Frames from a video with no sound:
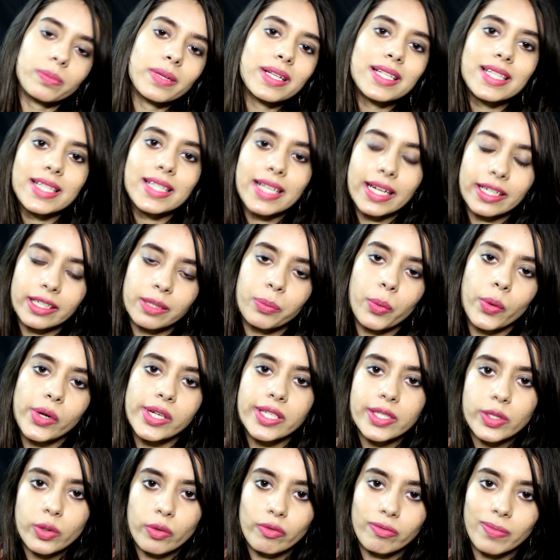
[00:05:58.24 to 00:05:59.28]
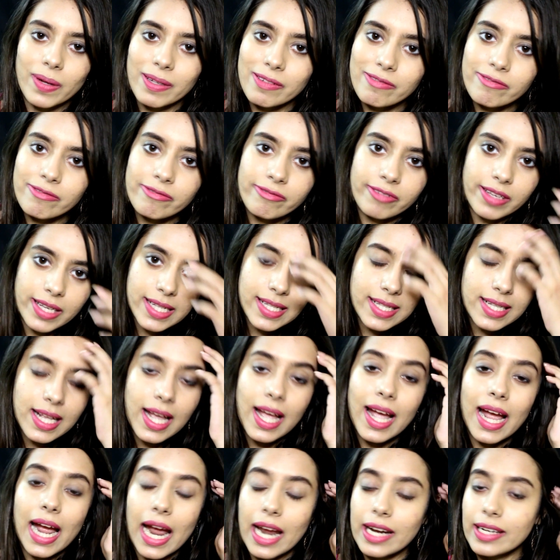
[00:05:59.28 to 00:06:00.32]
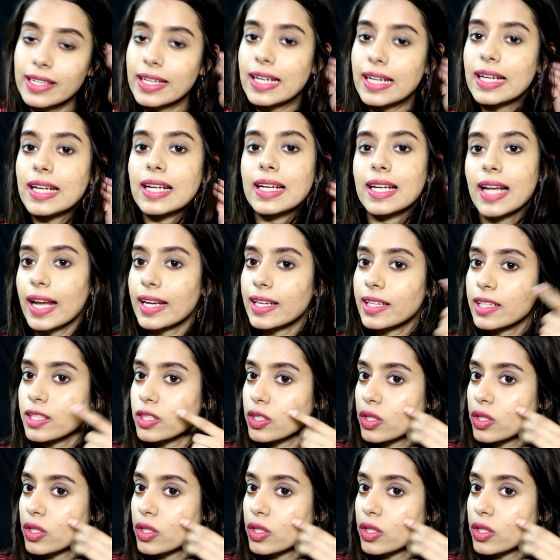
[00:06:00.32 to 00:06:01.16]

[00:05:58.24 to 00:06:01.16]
center points of my face. I really like it